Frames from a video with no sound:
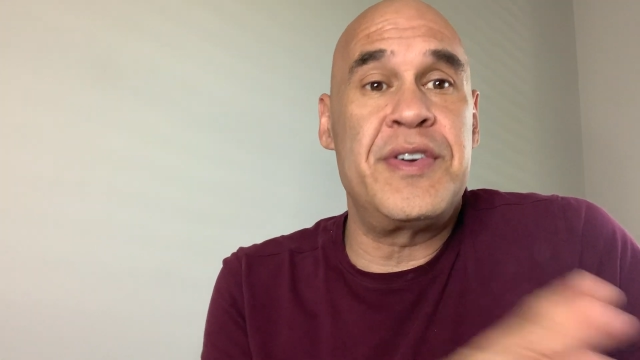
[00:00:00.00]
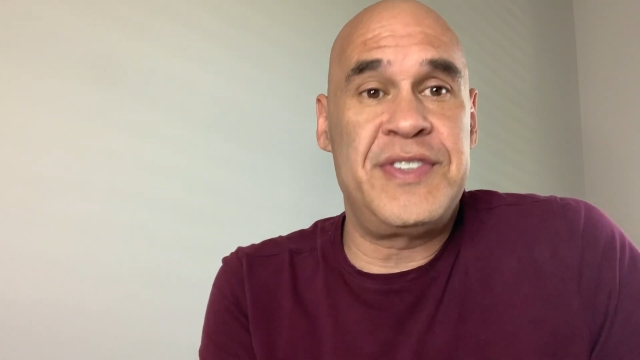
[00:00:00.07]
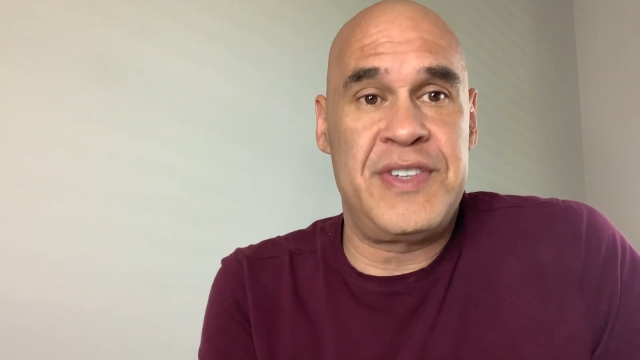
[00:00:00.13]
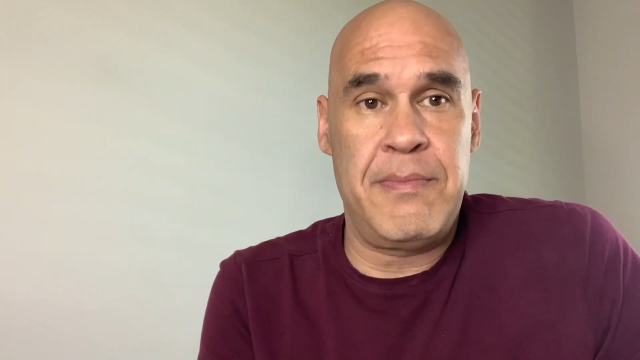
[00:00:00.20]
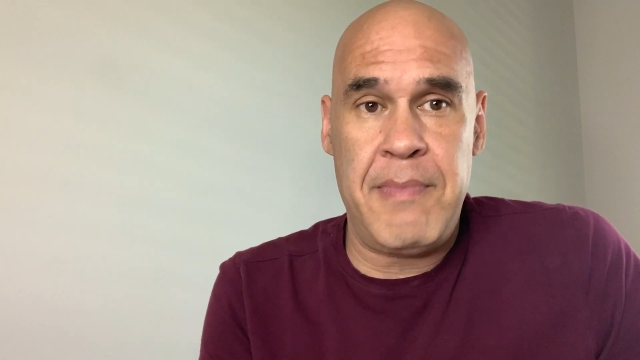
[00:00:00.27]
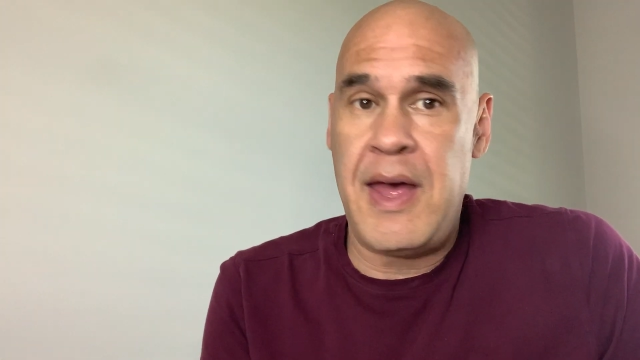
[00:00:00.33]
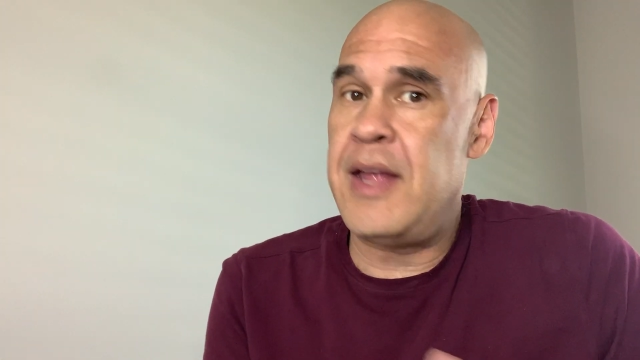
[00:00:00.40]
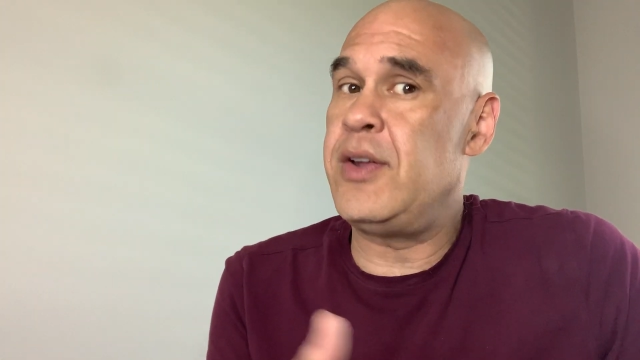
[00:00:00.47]

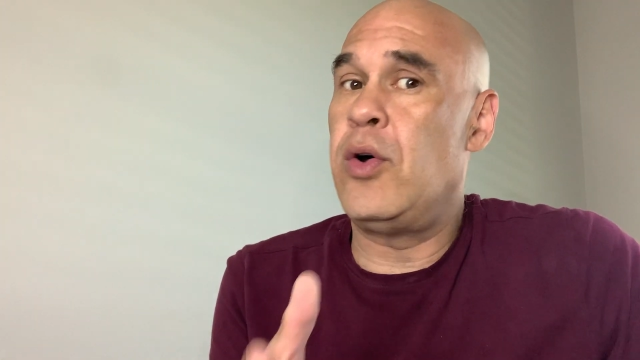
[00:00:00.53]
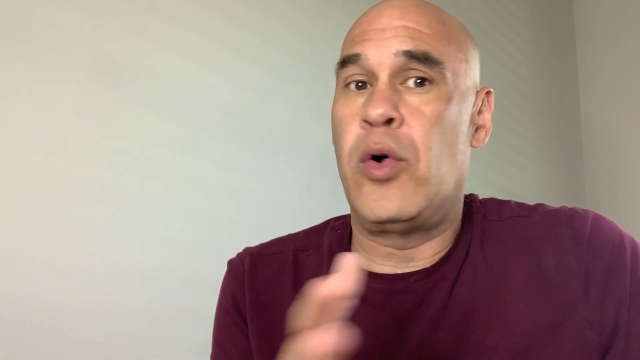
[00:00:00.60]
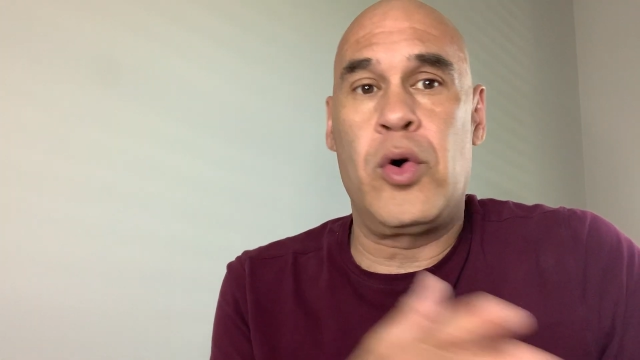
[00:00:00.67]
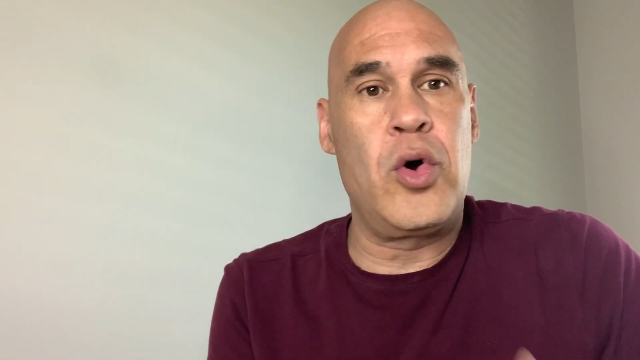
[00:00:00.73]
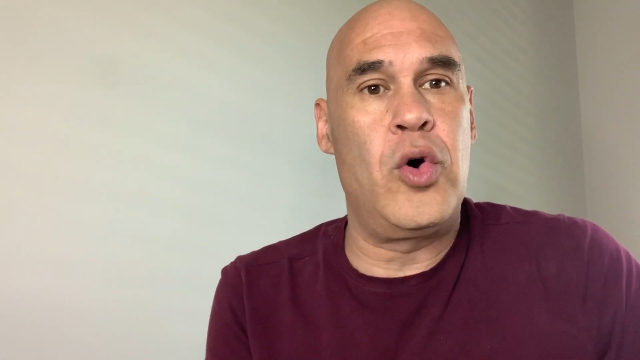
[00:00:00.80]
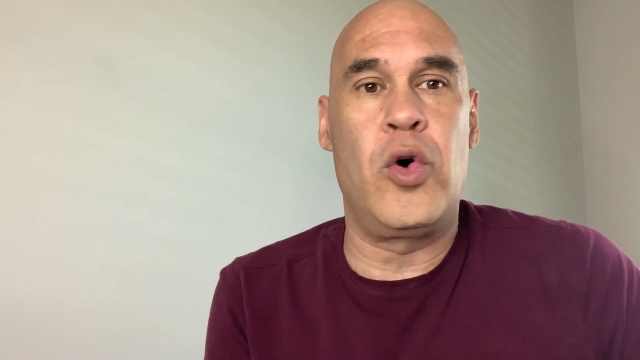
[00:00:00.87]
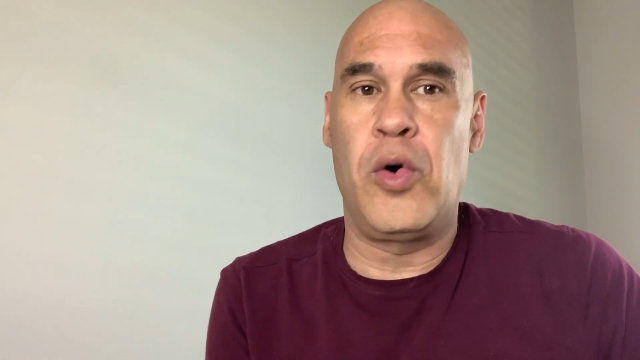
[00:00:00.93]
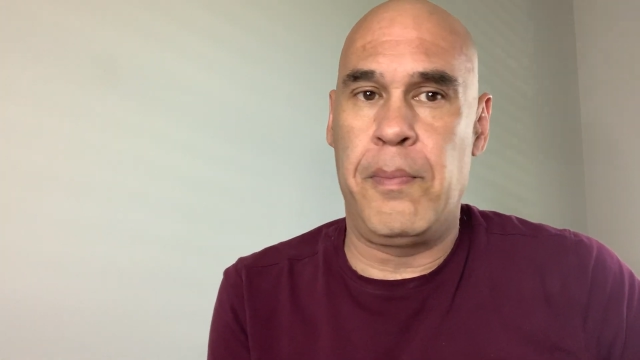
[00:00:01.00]
cement or
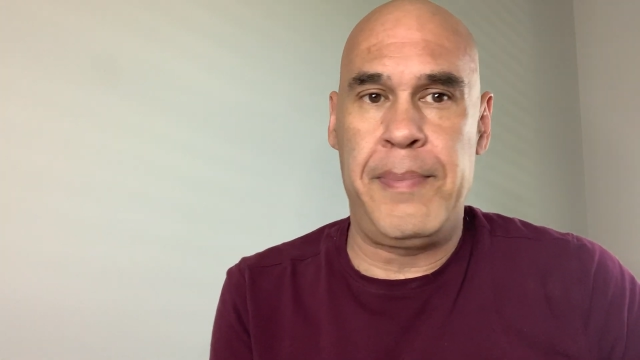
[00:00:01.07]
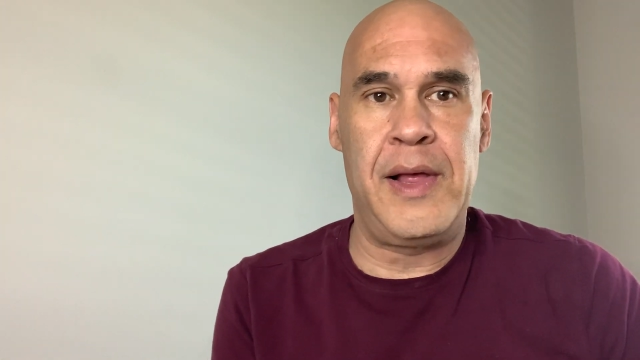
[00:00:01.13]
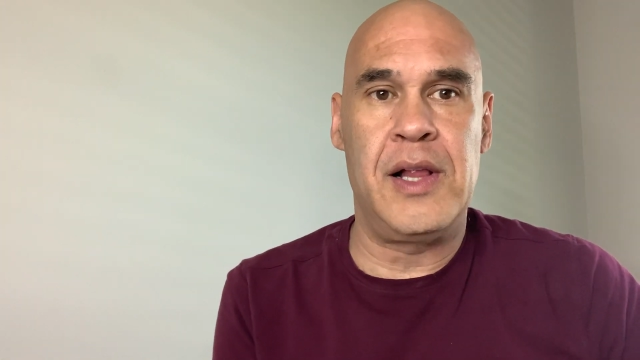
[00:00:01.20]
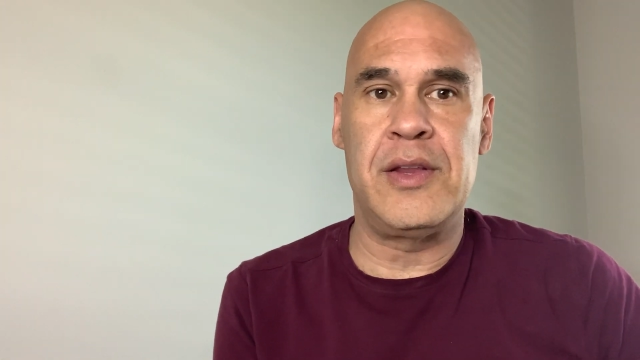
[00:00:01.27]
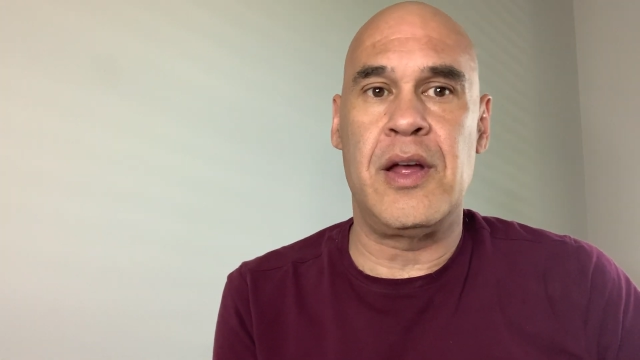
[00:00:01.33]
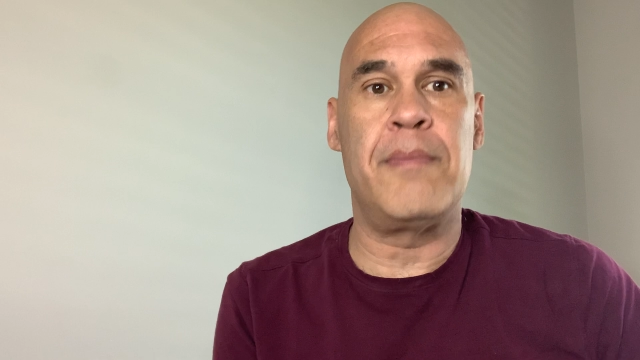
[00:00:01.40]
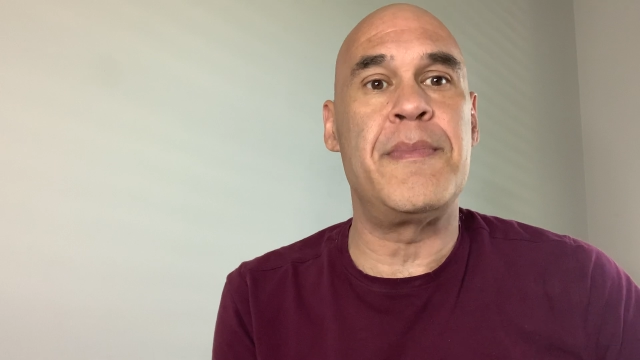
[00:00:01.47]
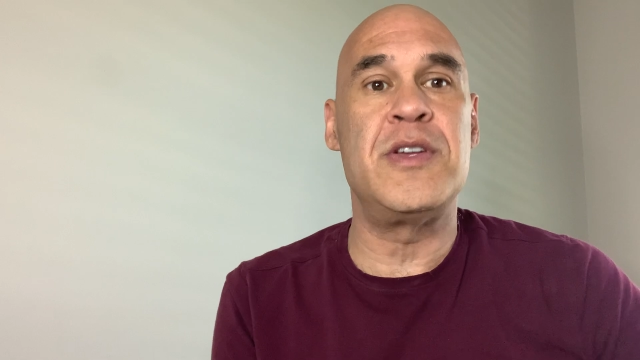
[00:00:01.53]
core
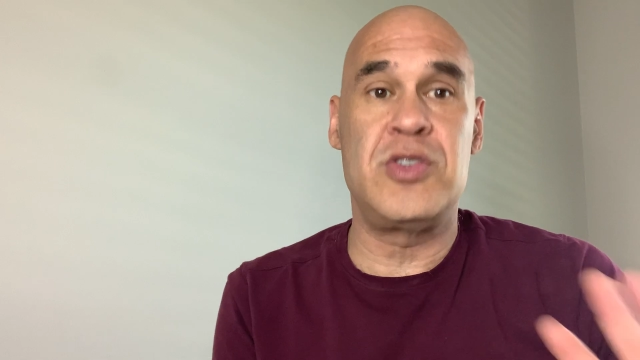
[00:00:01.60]
buildup,